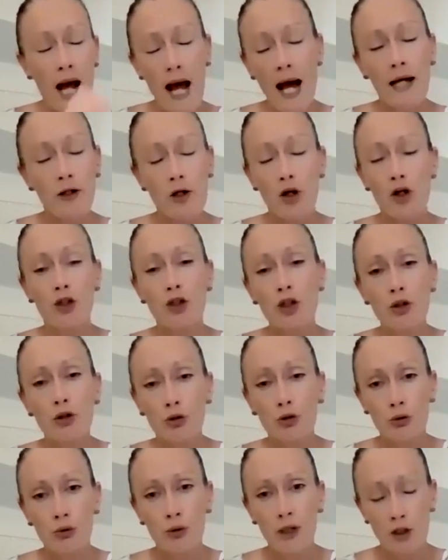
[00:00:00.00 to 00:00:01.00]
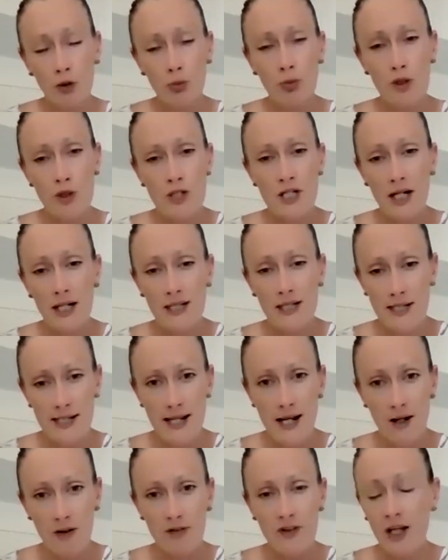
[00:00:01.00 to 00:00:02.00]
are not you and your personality
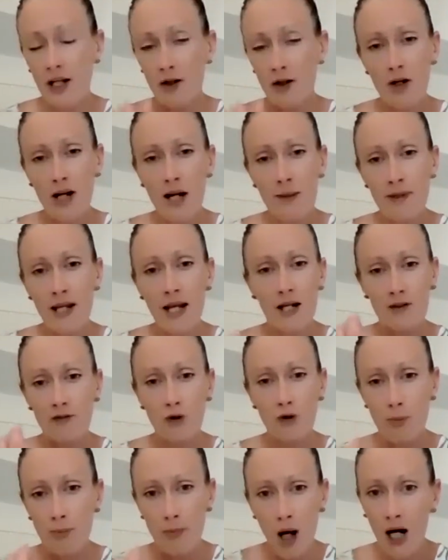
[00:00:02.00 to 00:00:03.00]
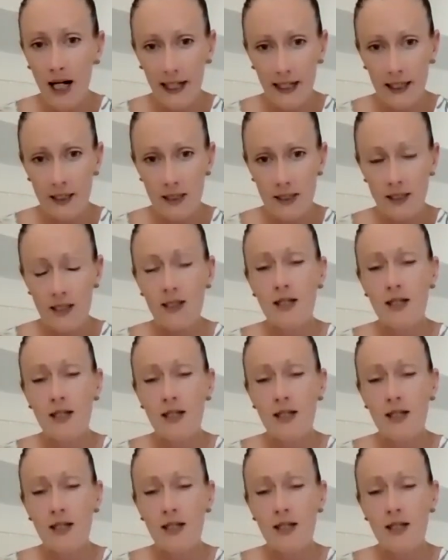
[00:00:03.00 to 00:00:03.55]
self. They're not coming out of your mind.